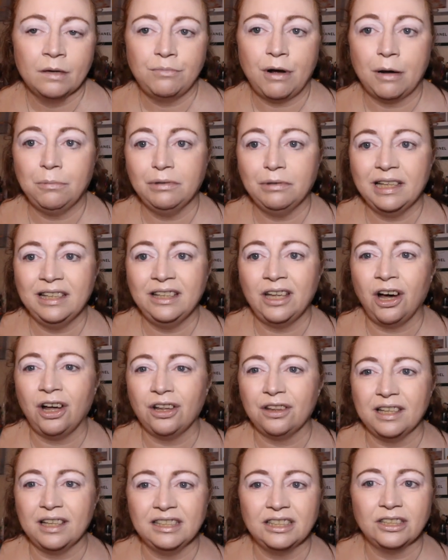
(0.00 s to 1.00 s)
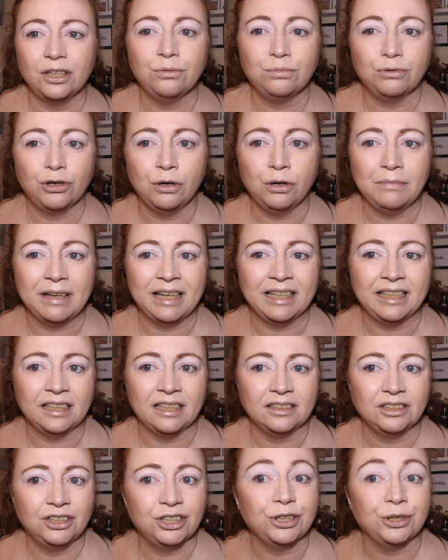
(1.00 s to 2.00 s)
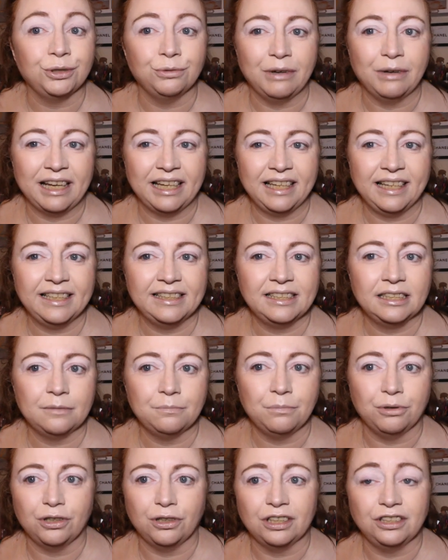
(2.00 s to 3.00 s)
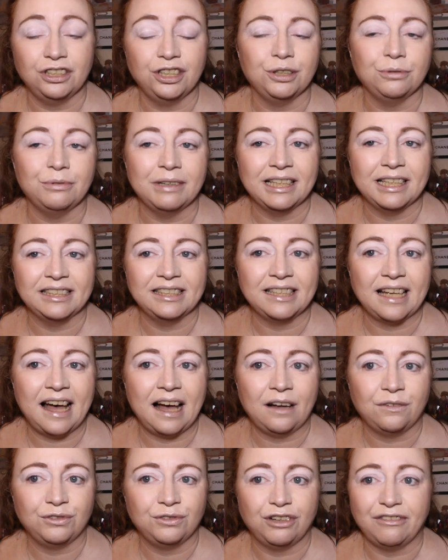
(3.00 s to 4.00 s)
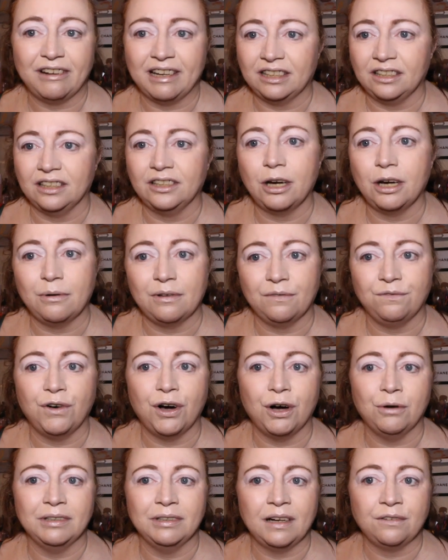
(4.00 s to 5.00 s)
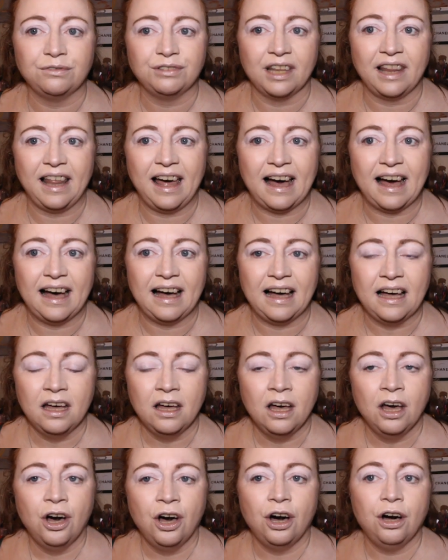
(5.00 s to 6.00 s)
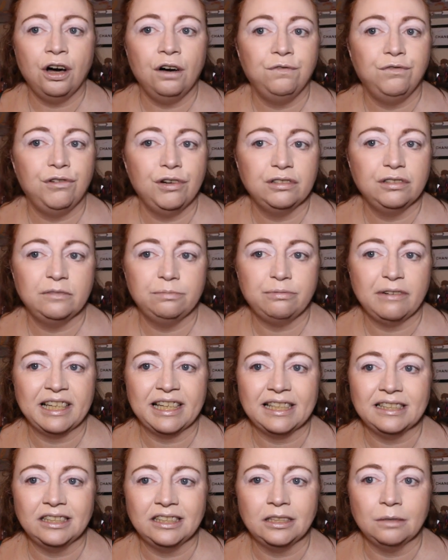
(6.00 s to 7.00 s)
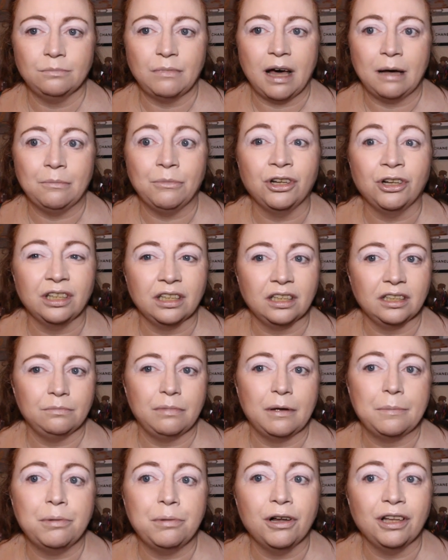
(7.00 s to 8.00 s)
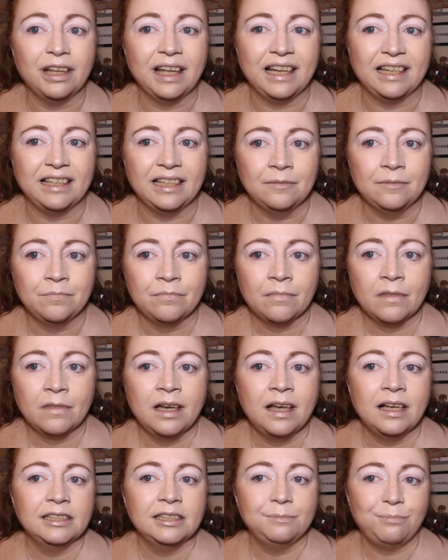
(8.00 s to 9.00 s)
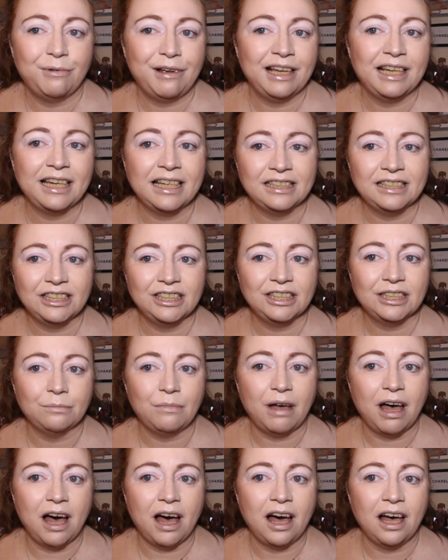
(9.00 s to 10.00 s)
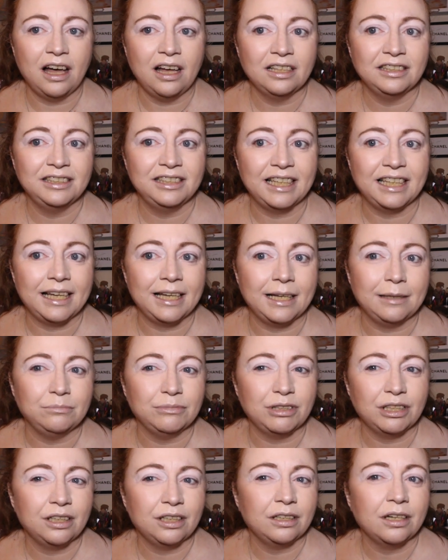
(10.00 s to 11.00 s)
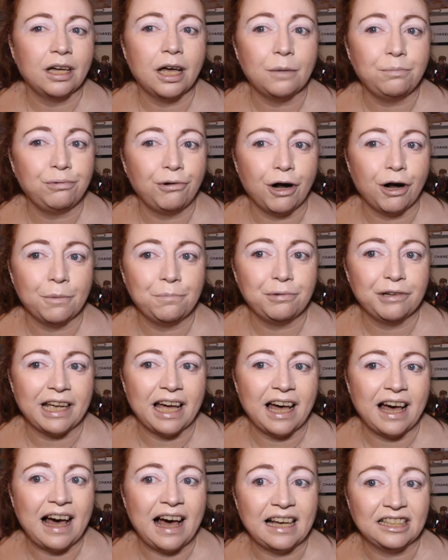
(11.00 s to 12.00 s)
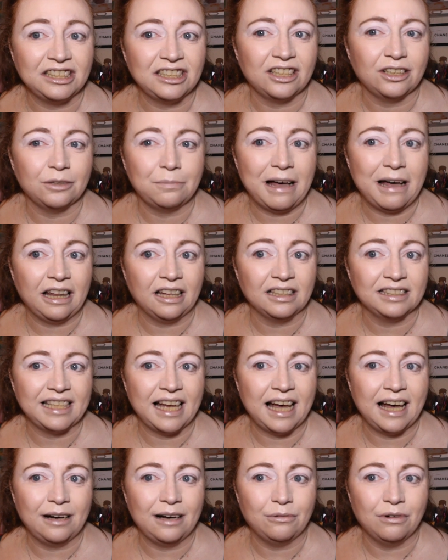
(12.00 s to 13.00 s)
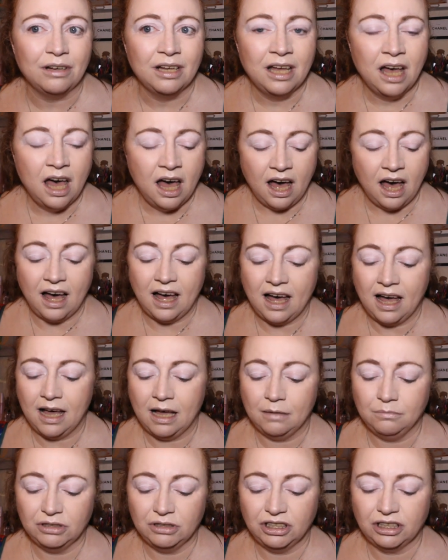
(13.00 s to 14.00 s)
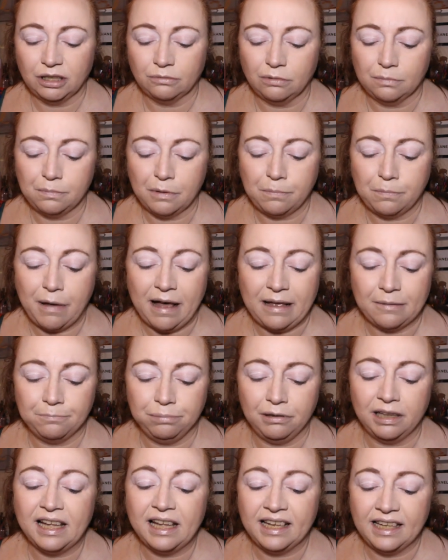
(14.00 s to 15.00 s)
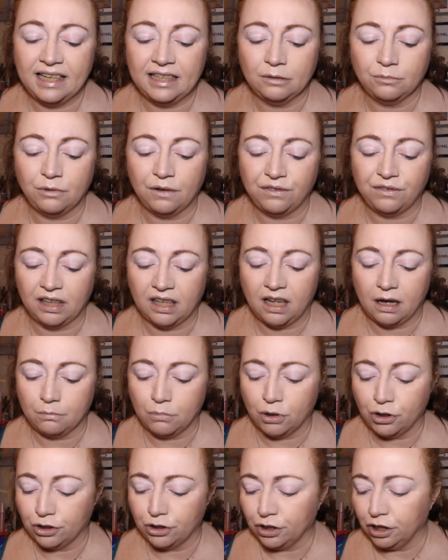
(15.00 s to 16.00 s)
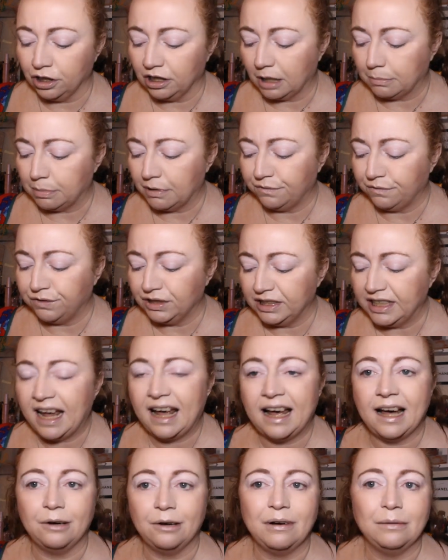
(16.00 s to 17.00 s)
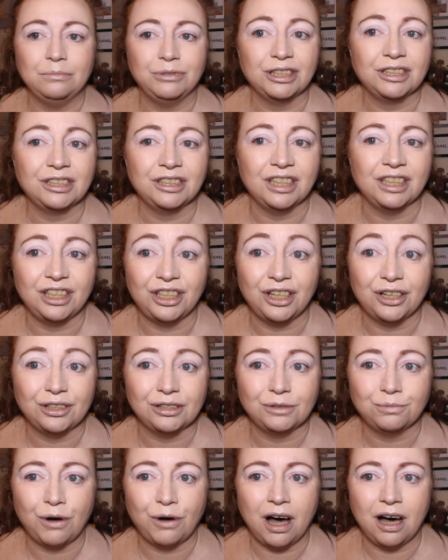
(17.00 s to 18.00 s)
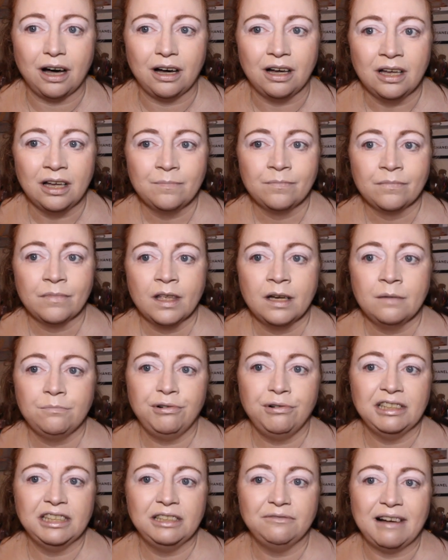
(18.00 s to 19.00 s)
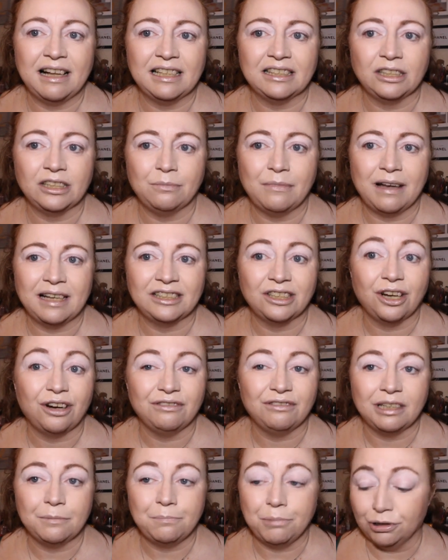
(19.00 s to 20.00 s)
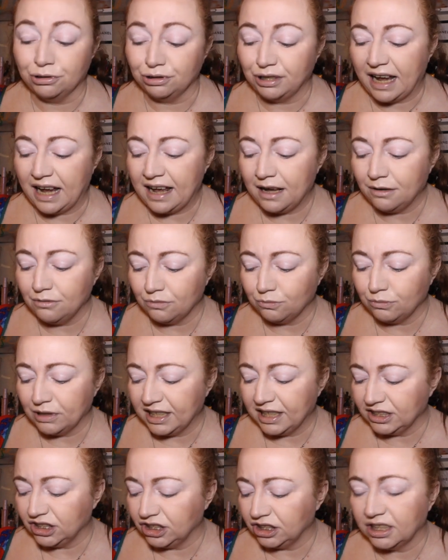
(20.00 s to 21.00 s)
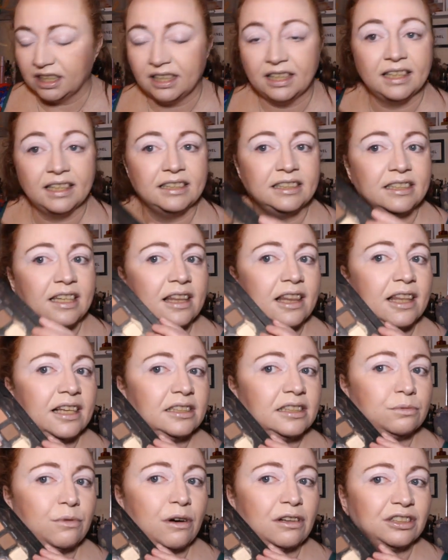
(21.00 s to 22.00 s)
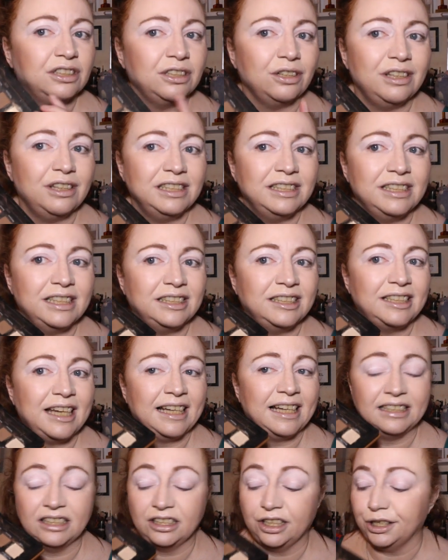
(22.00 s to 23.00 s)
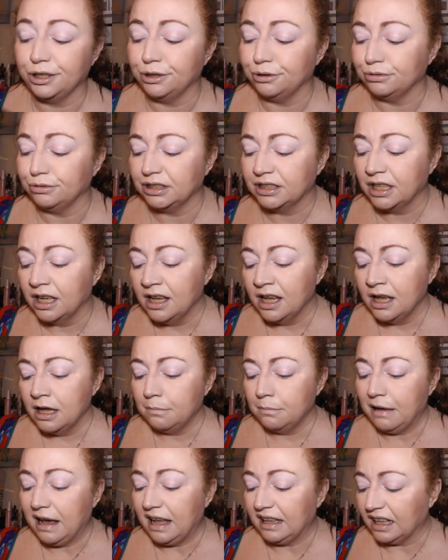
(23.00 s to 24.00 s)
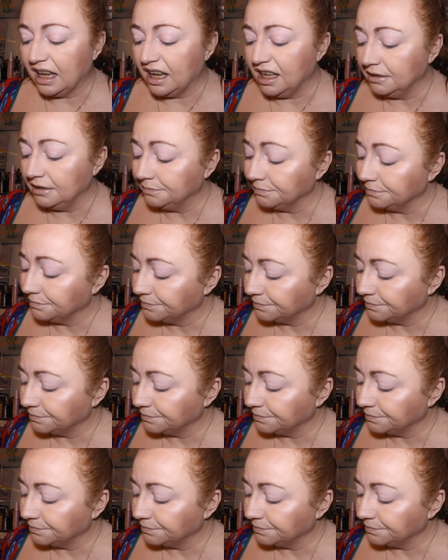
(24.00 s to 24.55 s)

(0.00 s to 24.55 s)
probably not this upcoming two weeks but the two weeks after and going forward after that all through spring and summer I'm only going to be pulling spring and summer deemed appropriate eyeshadow palettes out um, so we'll be playing with a lot more colour but for now I'm just going to use what Pretty Random has already pulled out which is this one so this is day two's palette